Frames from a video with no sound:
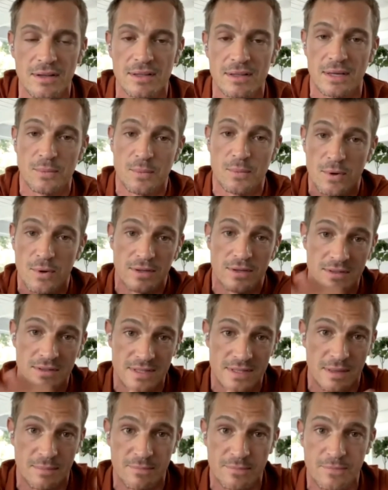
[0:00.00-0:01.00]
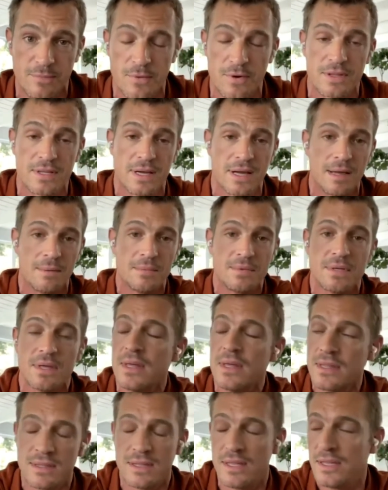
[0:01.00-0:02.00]
like slept 4 times,
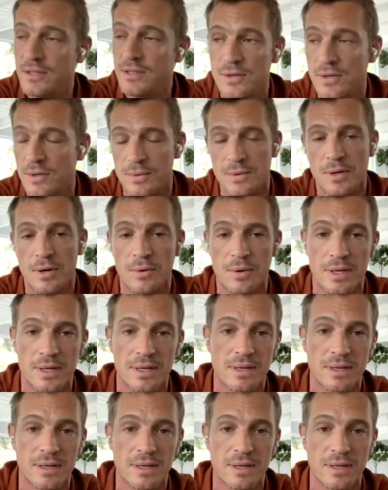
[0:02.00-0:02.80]
then you don't know it.